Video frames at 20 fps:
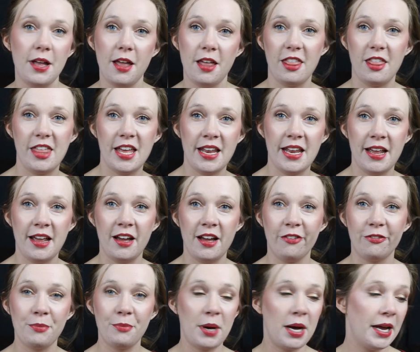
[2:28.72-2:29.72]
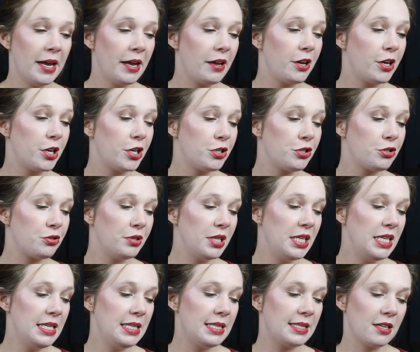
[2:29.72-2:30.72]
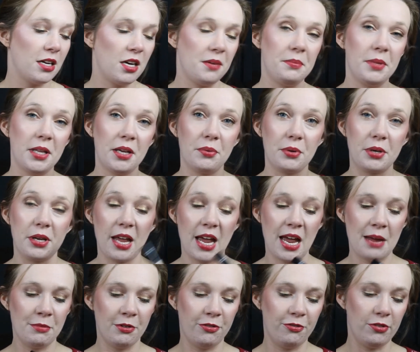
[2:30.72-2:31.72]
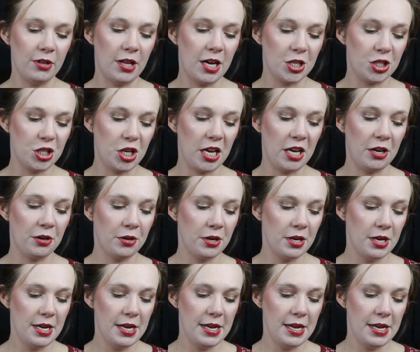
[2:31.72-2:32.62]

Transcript: Then I have my Catrice Liquid Camouflage here,